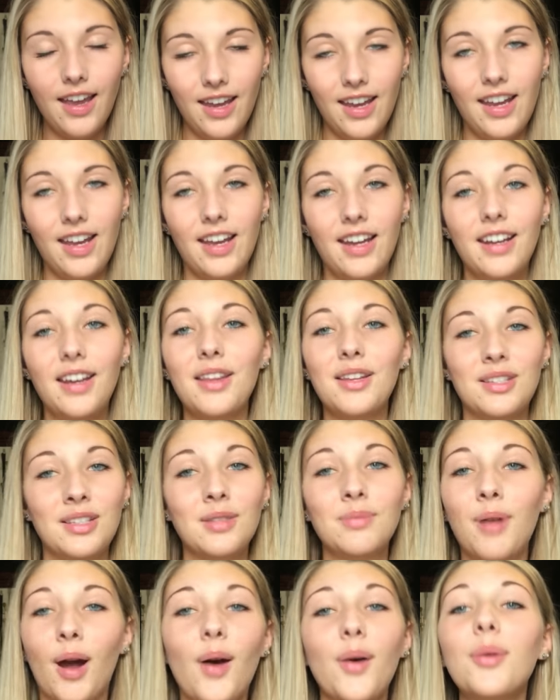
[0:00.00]
And this
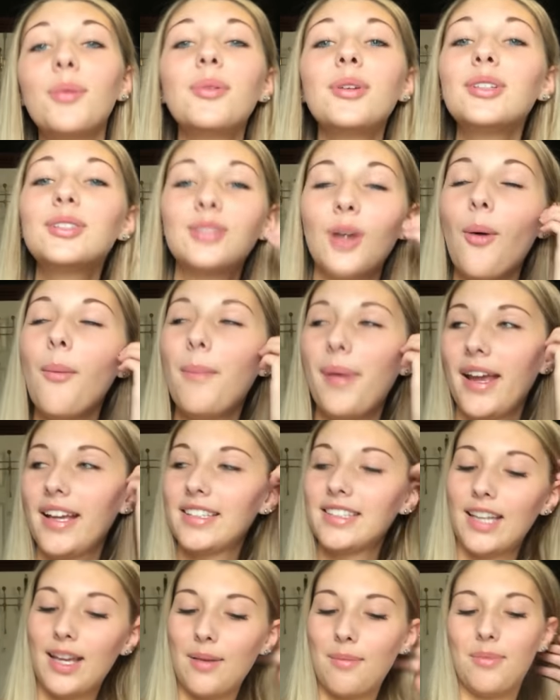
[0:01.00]
is probably so
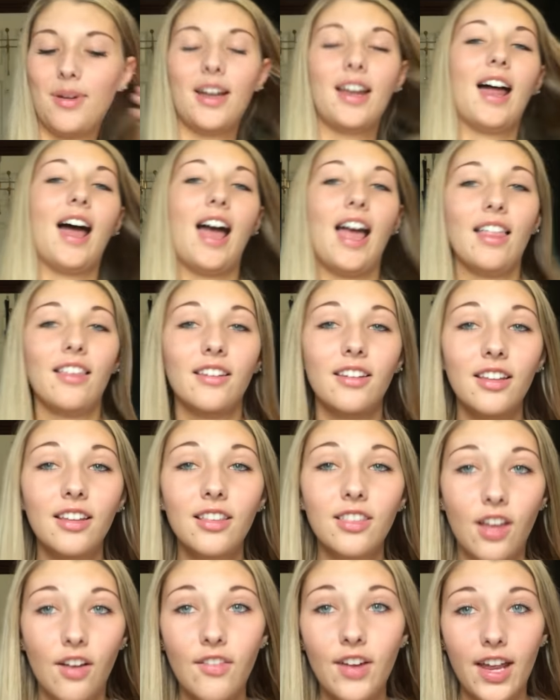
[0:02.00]
basic, but I literally
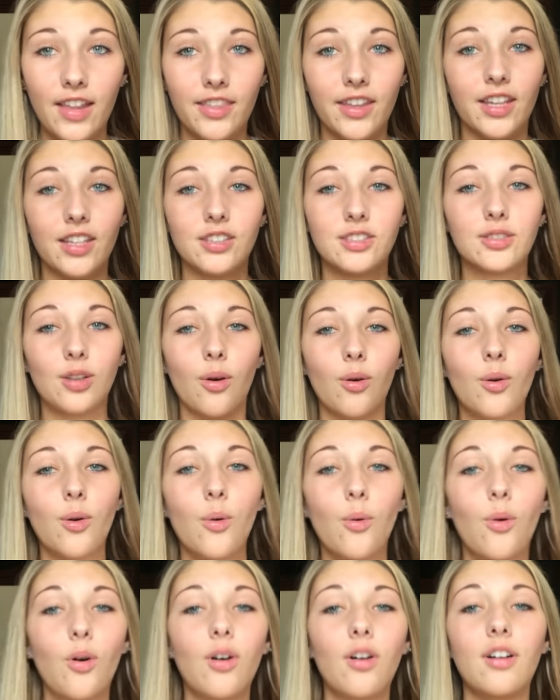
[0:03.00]
love it. I think it's so
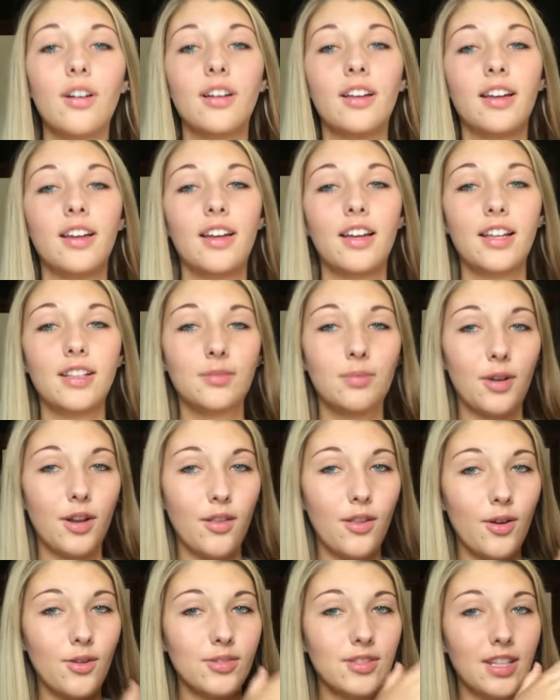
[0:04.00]
cool. It's one
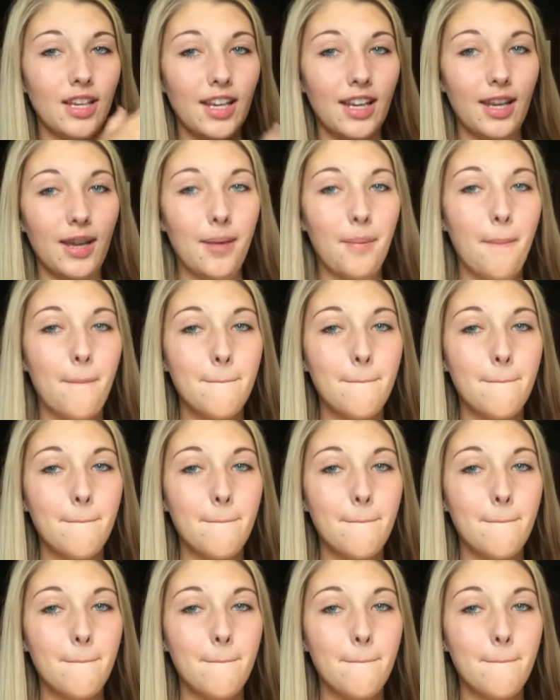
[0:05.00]
of those like